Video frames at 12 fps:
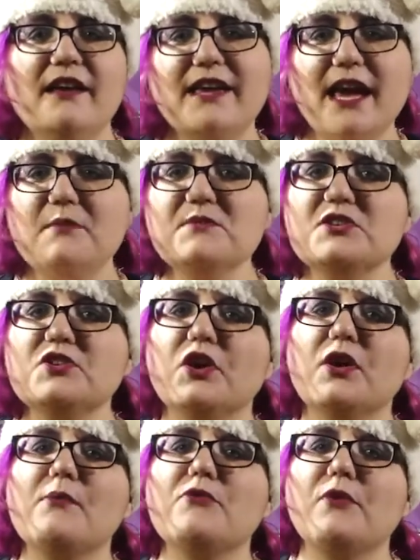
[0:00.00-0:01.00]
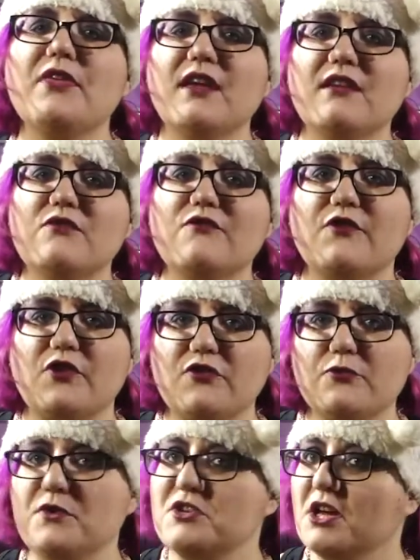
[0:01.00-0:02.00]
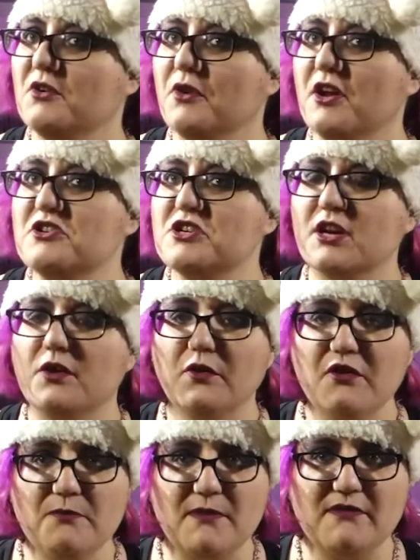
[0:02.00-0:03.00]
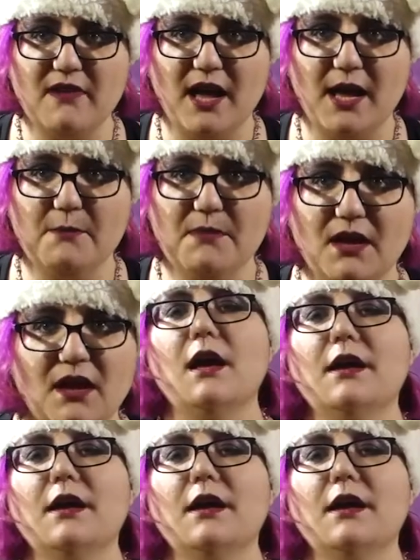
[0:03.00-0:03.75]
came to terms with his first regeneration at Christmas time.